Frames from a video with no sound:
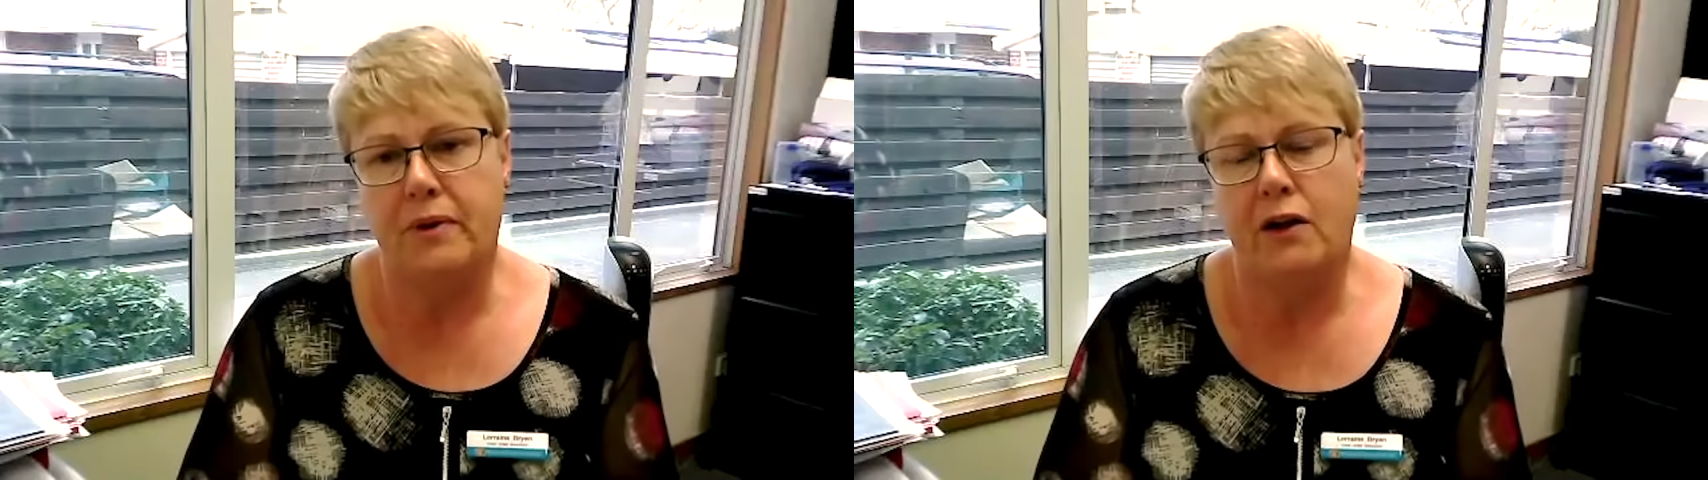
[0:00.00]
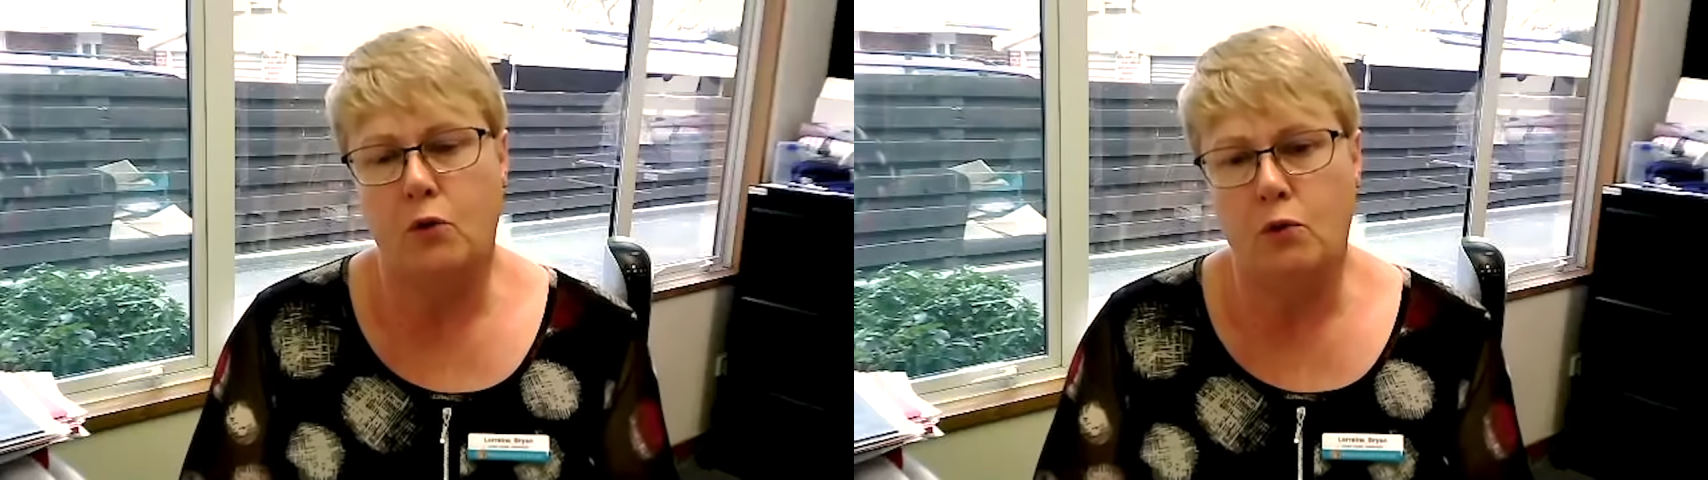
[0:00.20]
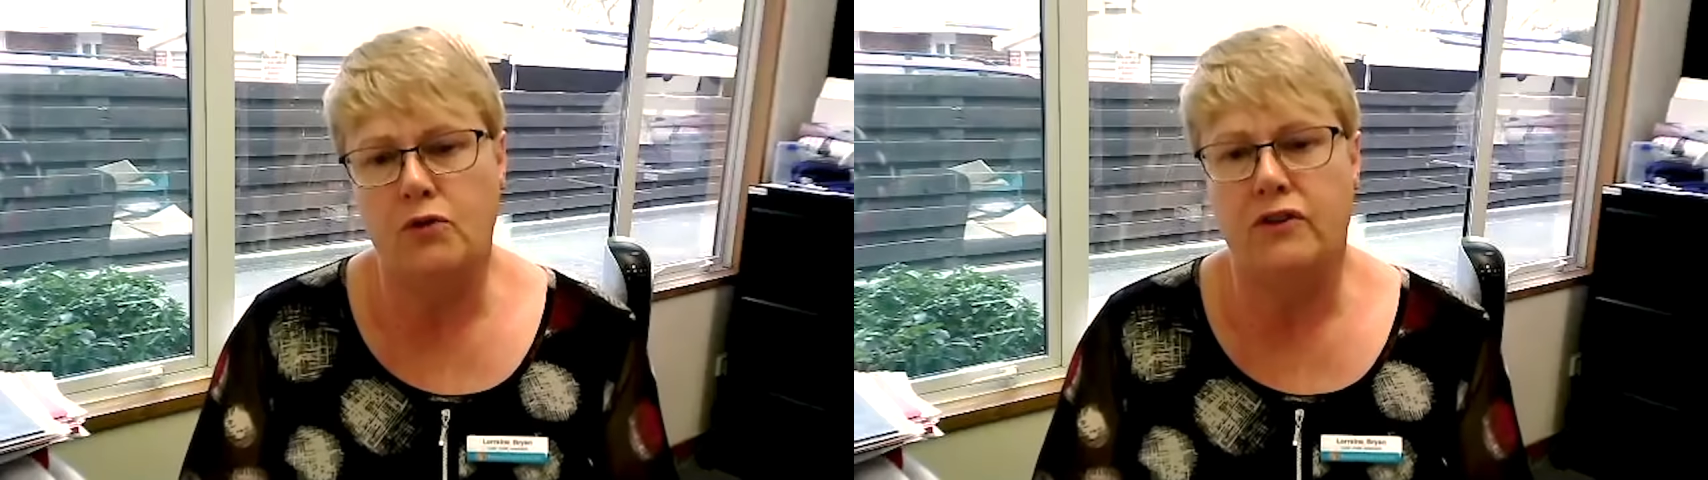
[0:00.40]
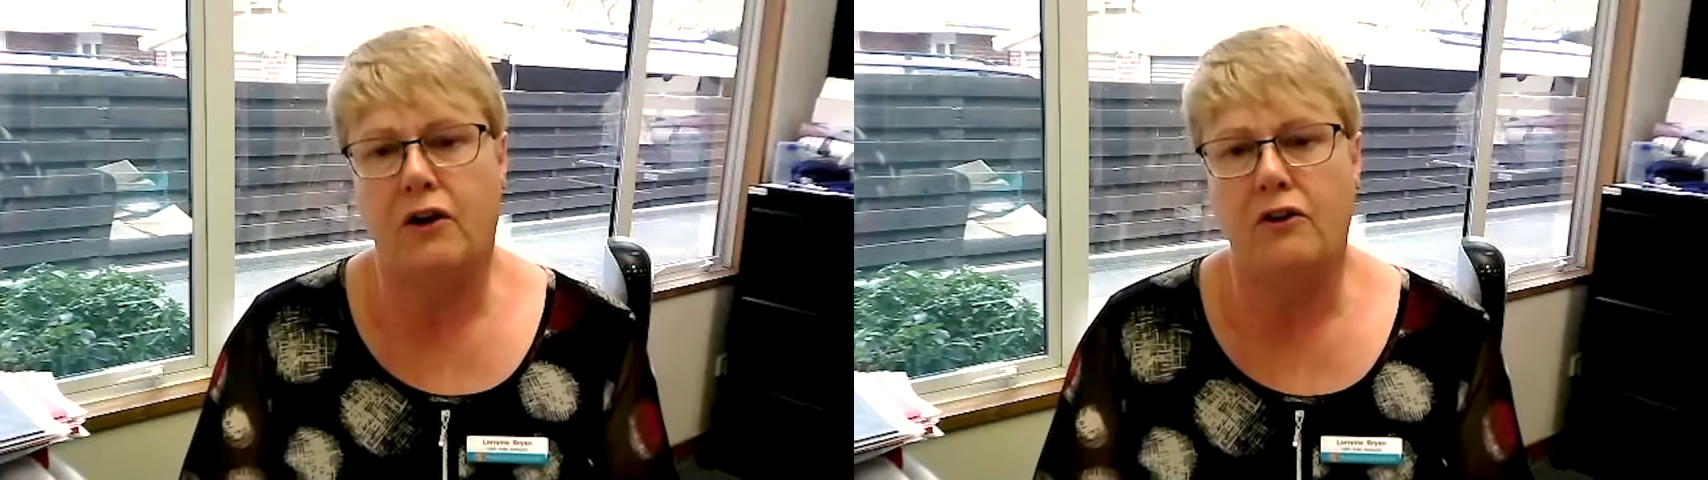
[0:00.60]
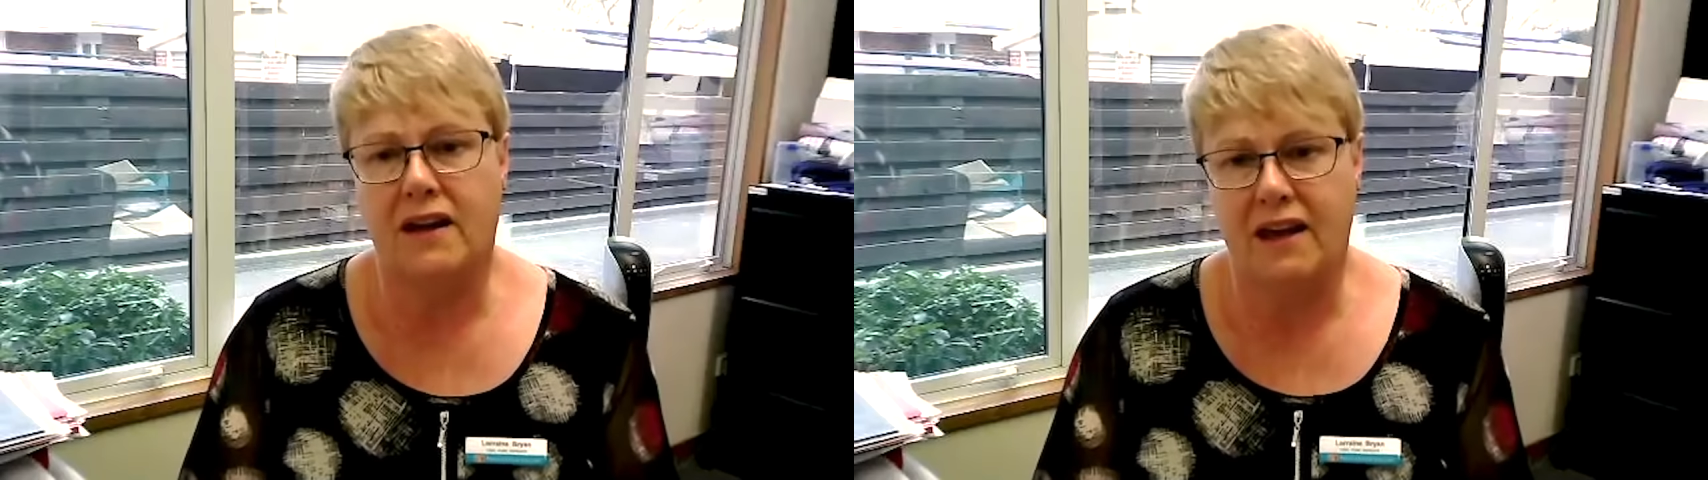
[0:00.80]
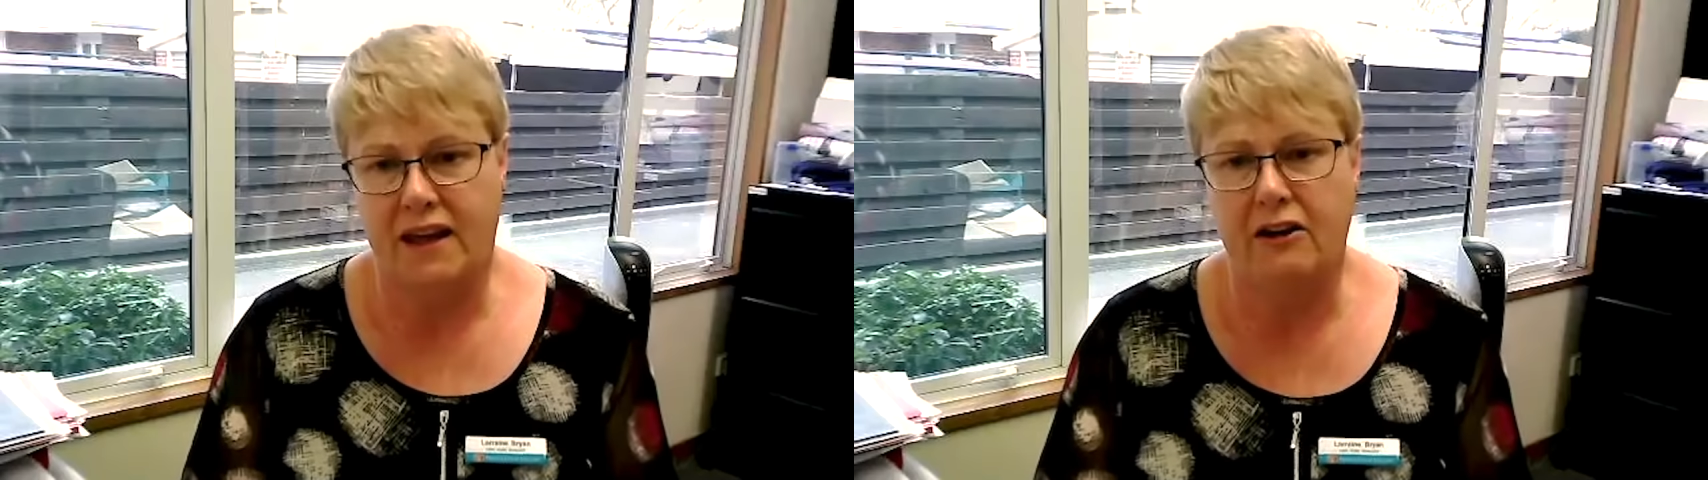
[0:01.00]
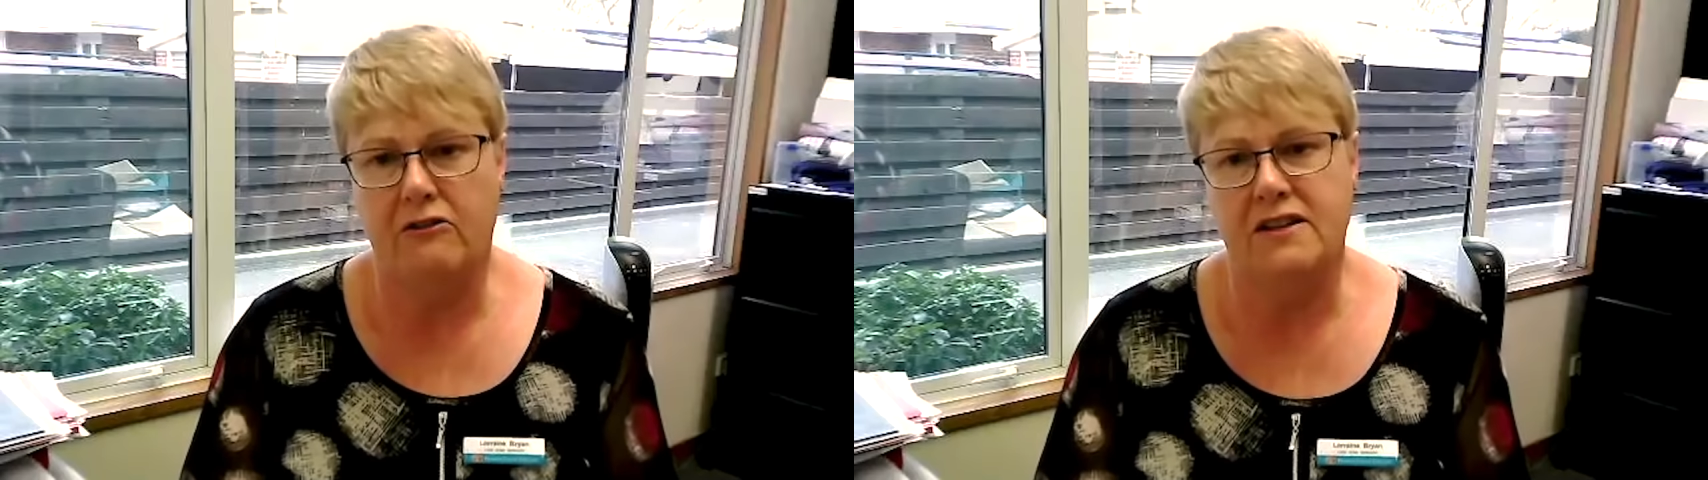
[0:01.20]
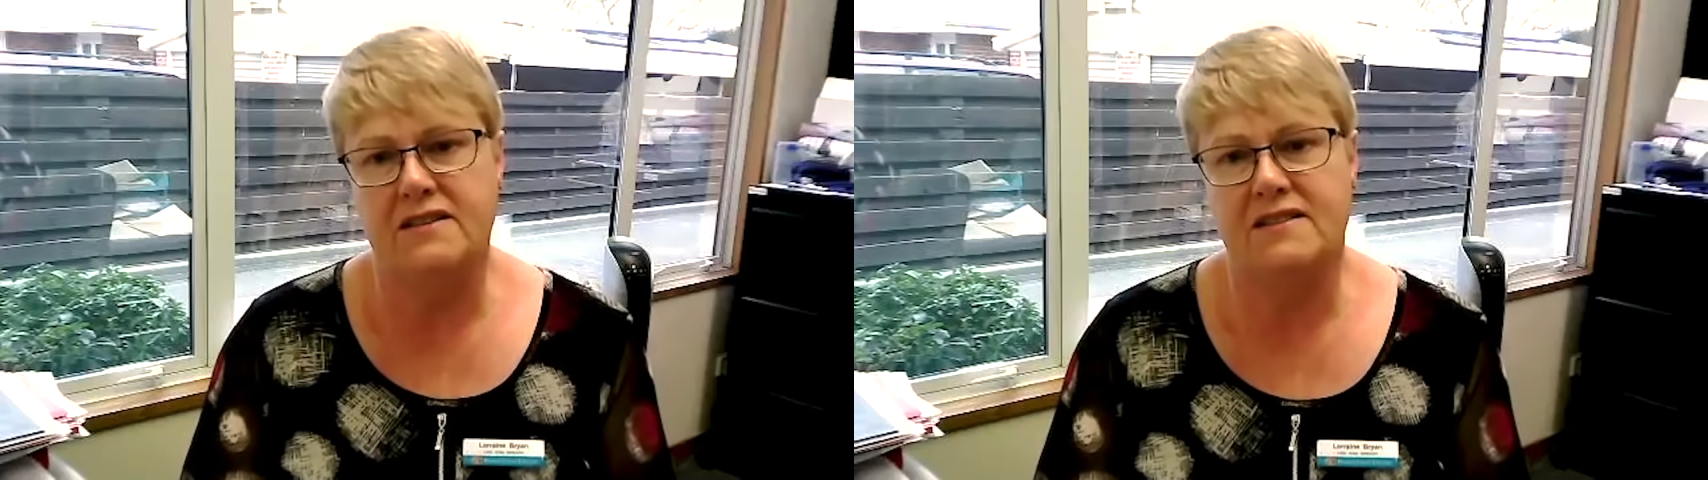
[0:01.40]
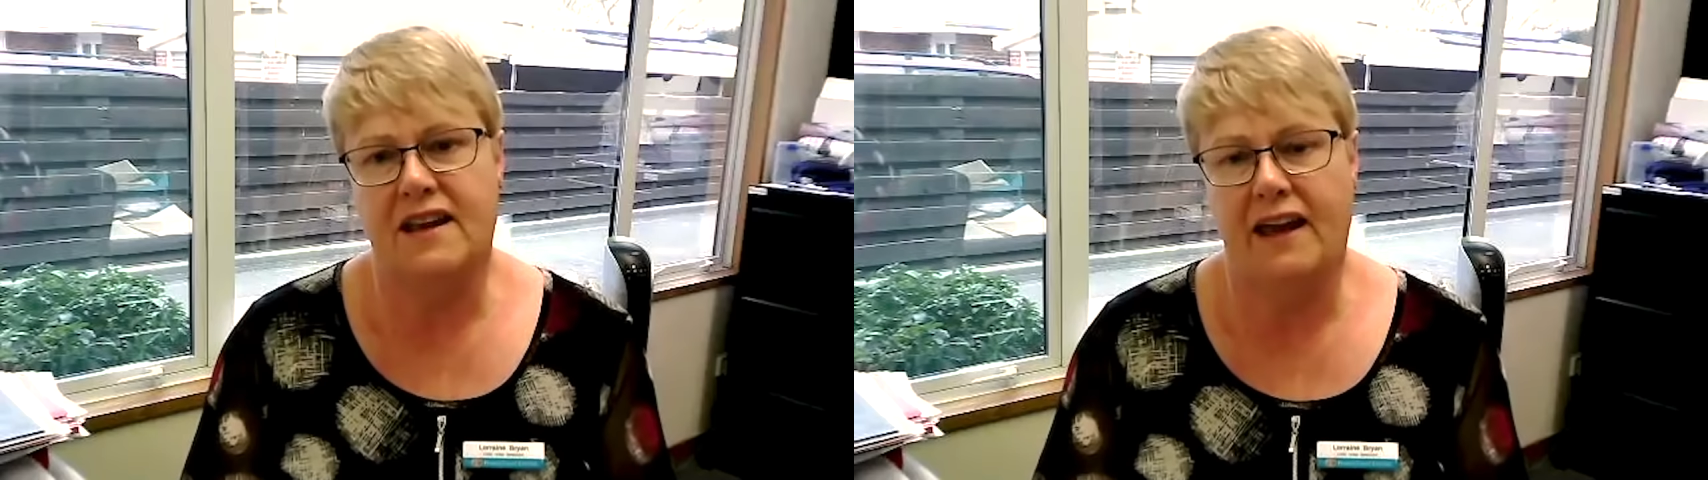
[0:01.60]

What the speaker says: but also the carers,